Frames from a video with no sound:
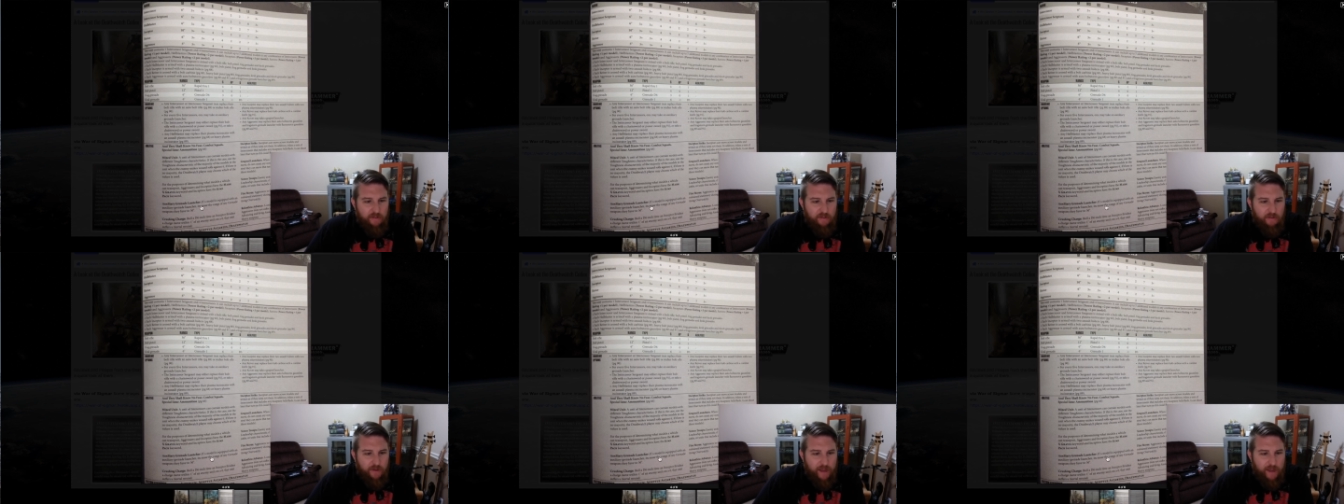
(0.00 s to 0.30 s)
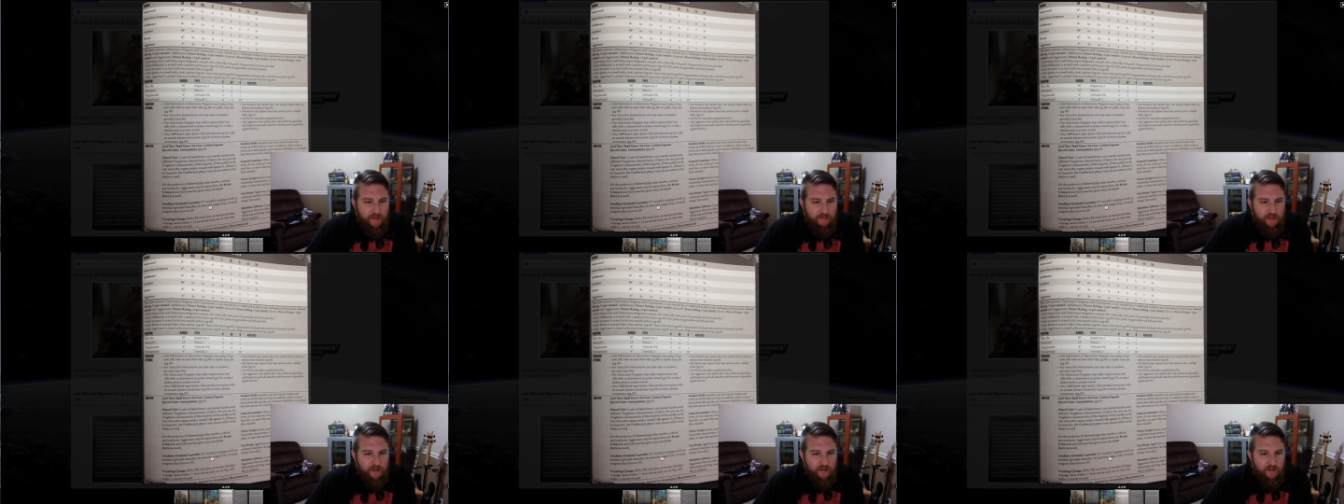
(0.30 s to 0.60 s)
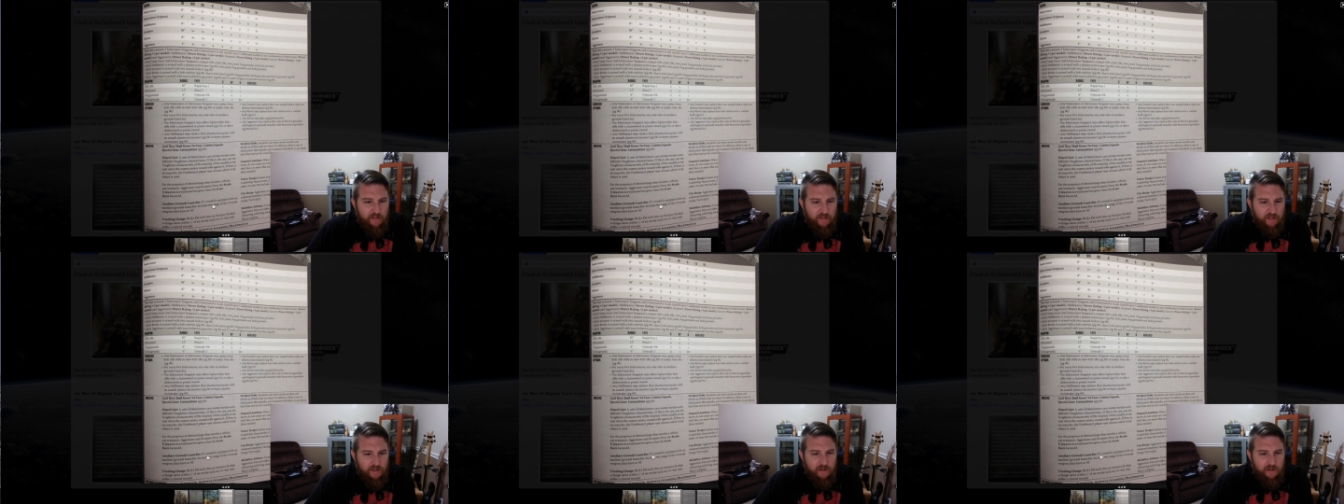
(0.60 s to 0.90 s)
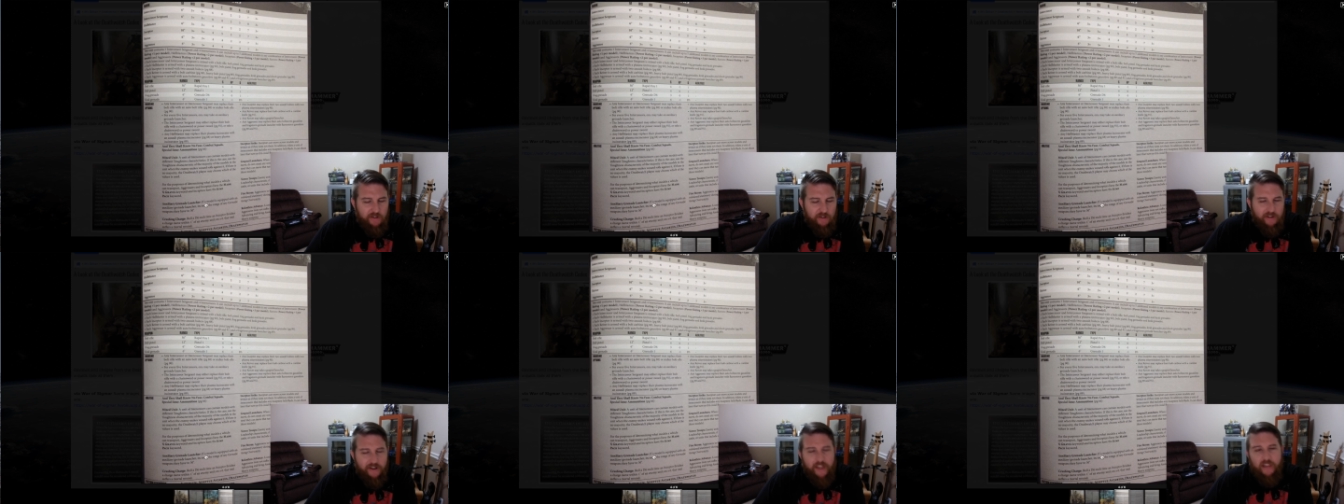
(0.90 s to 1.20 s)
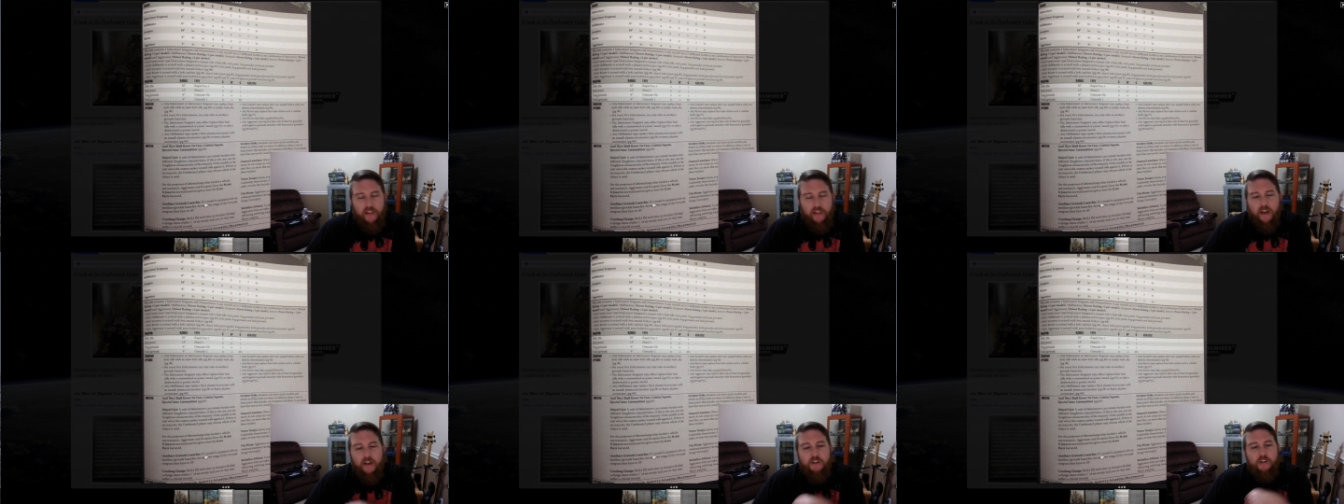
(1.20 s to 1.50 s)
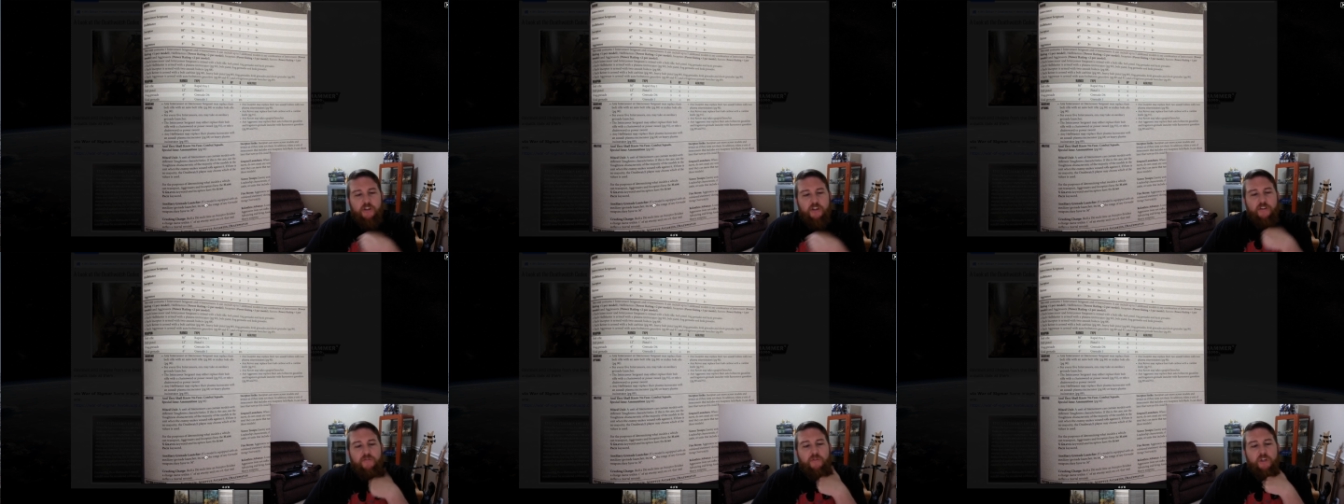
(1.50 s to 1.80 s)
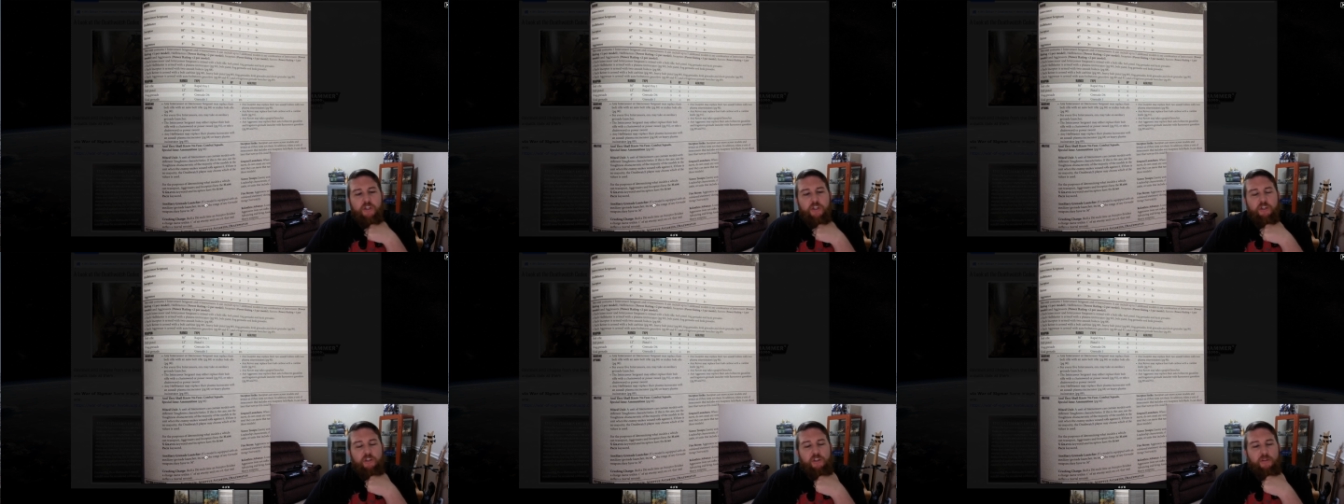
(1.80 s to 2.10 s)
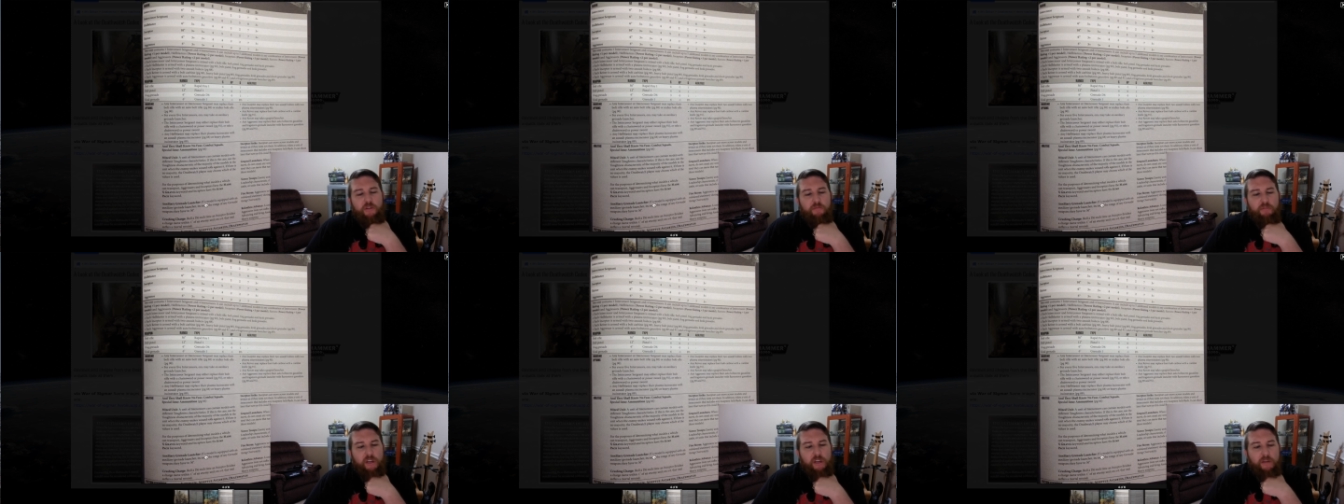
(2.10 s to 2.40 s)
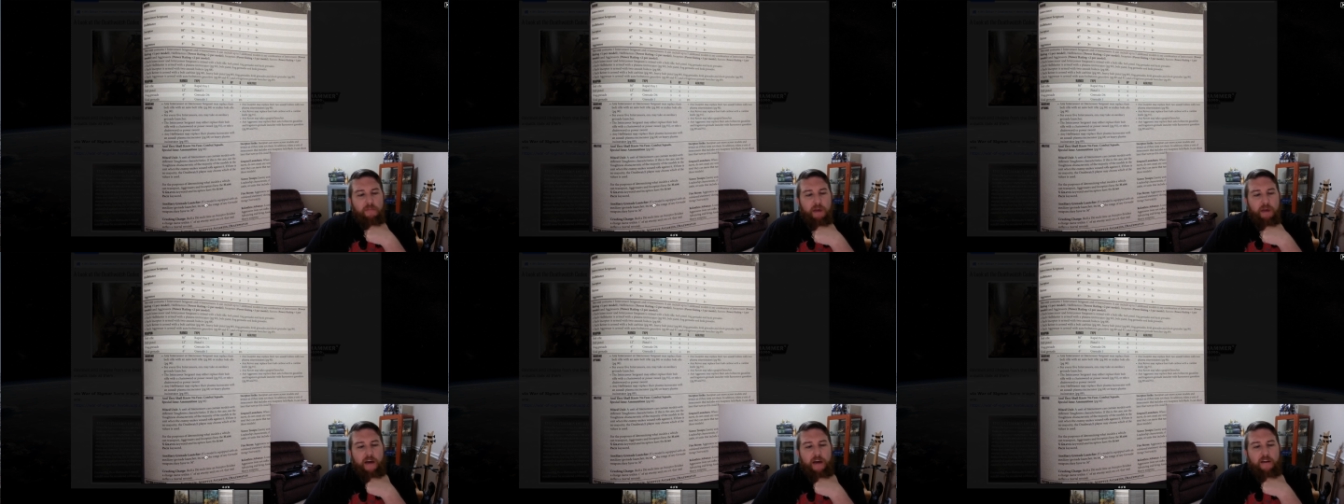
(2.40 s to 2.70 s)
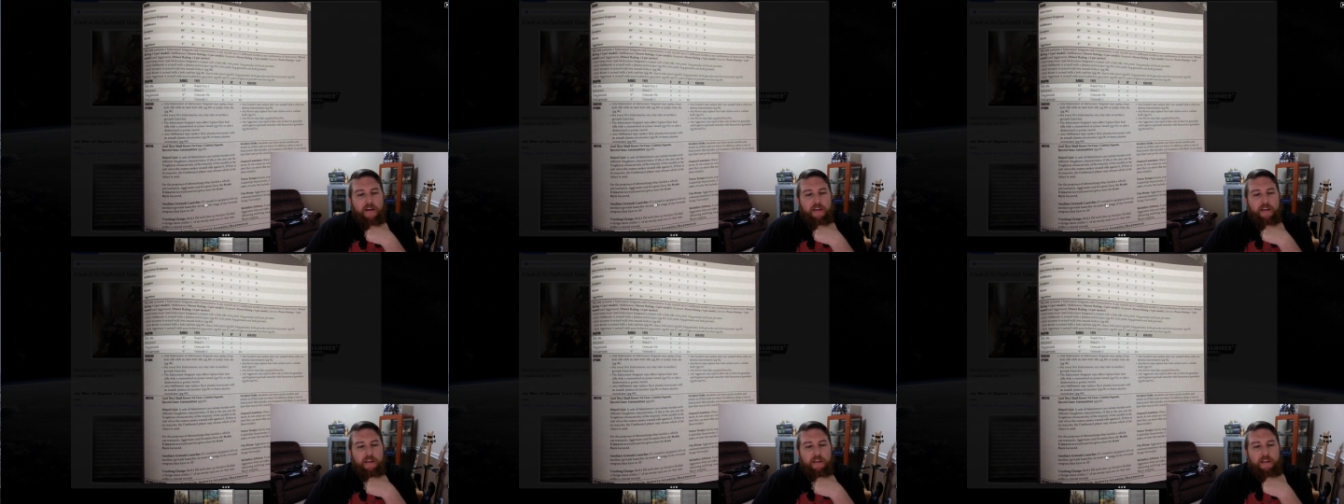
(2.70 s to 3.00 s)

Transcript: So we have the Auxiliary Grenade Launcher, of which you can bring about.